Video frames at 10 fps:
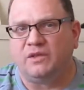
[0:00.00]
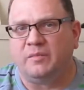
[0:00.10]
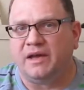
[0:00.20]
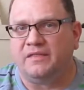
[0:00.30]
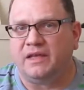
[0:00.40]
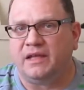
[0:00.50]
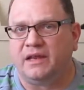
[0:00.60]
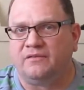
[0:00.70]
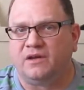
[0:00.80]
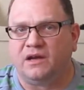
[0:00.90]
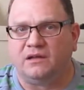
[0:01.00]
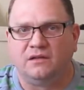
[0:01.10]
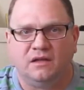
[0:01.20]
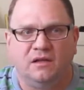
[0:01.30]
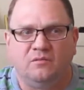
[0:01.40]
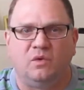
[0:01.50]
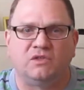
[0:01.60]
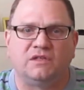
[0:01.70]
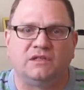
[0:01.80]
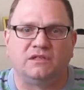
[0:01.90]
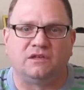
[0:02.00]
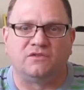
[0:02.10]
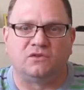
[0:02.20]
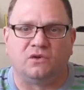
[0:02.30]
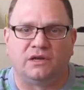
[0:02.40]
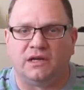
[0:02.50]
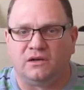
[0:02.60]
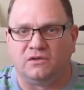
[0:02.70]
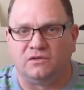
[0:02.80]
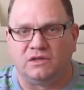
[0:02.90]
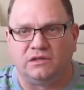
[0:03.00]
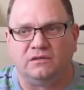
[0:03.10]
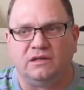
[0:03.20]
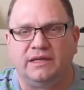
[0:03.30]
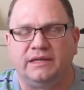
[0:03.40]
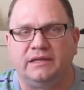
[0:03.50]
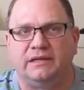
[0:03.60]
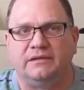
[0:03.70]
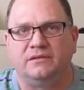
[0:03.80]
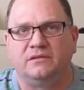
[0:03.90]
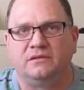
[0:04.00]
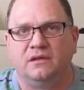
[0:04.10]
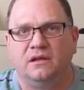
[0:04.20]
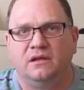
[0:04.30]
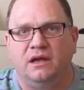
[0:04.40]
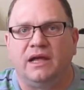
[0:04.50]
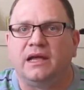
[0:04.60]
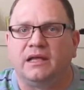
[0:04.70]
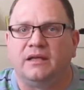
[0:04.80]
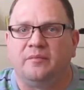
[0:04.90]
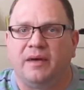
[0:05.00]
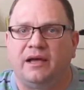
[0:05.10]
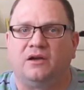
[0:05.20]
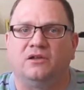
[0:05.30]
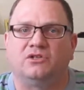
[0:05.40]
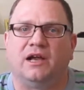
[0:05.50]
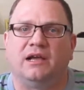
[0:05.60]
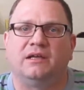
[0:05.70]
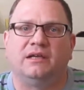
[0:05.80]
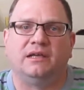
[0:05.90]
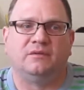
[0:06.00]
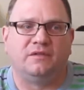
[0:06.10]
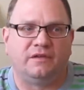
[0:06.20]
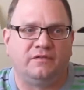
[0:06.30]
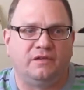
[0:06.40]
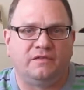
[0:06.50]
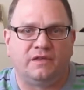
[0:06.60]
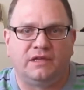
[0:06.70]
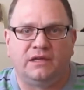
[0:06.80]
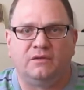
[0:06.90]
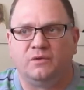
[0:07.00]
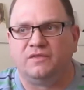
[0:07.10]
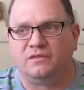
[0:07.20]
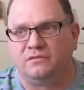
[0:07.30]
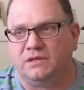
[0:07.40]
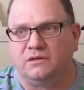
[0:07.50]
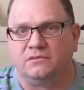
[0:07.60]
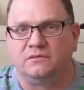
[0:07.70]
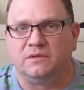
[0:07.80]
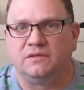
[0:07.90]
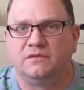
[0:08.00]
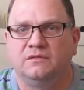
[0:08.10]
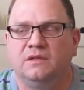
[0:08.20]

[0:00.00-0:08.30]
by then I've got most of this stuff sorted out, and I can get back on track again with everything, and with, you know, with